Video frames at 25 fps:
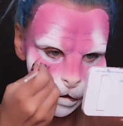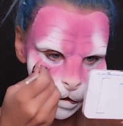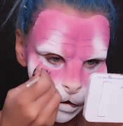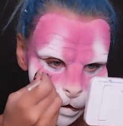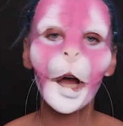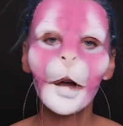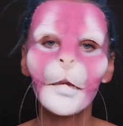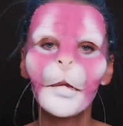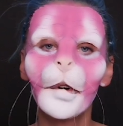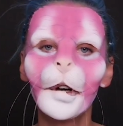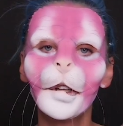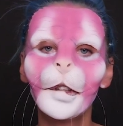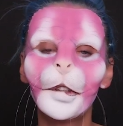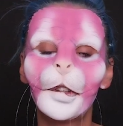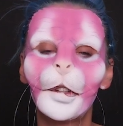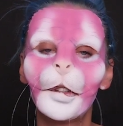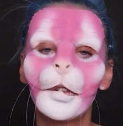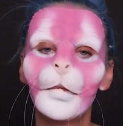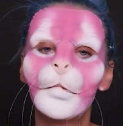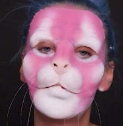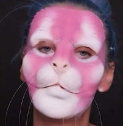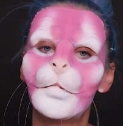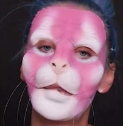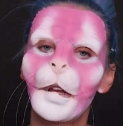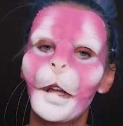I want
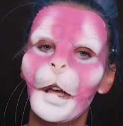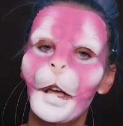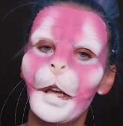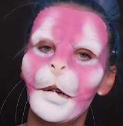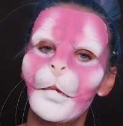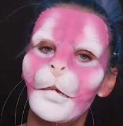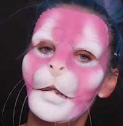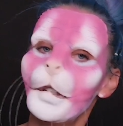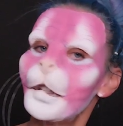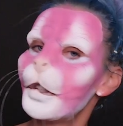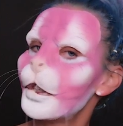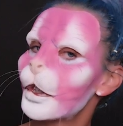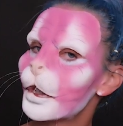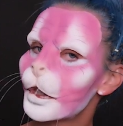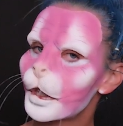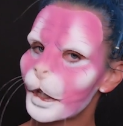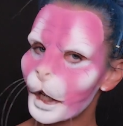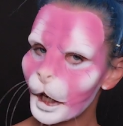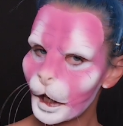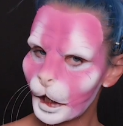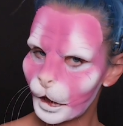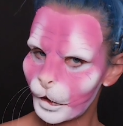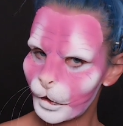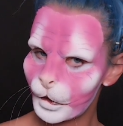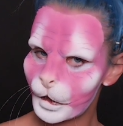to play with
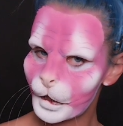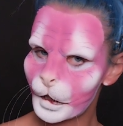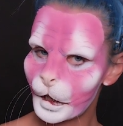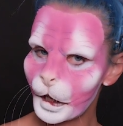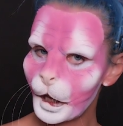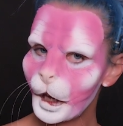shadows